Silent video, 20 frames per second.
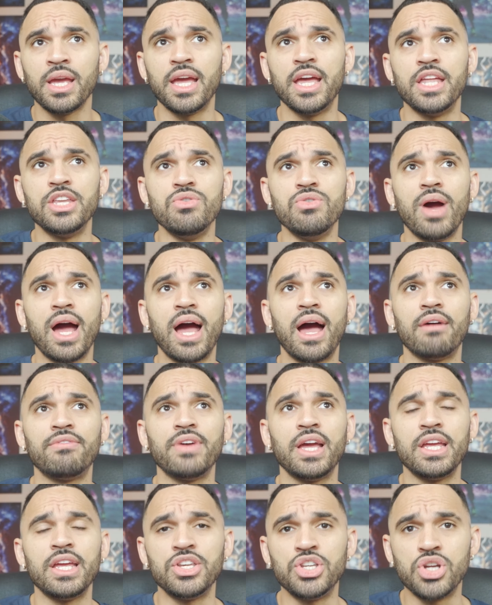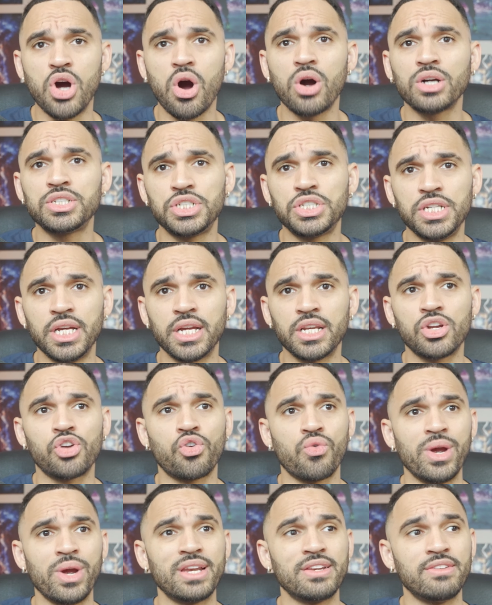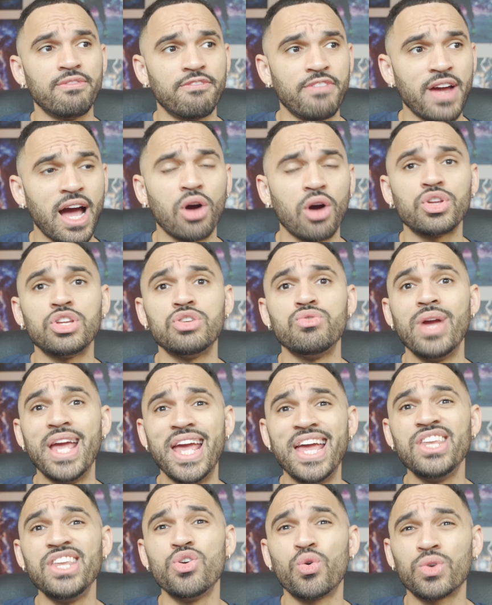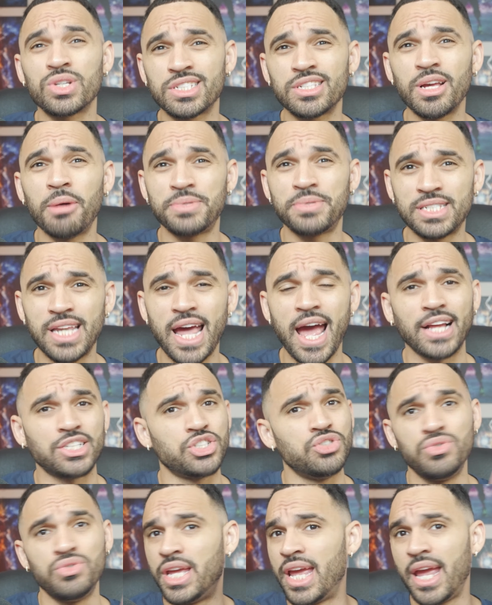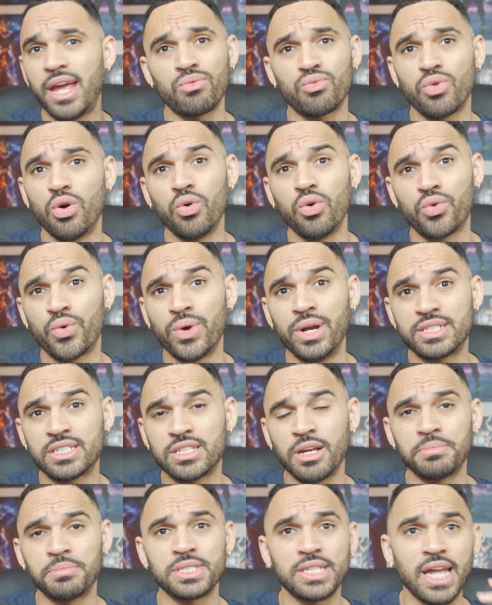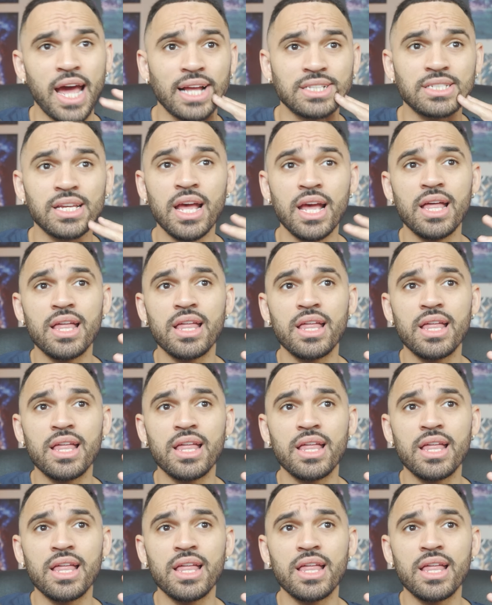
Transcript: and you have a dog shit crit value in your substats, you can't roll crit substats.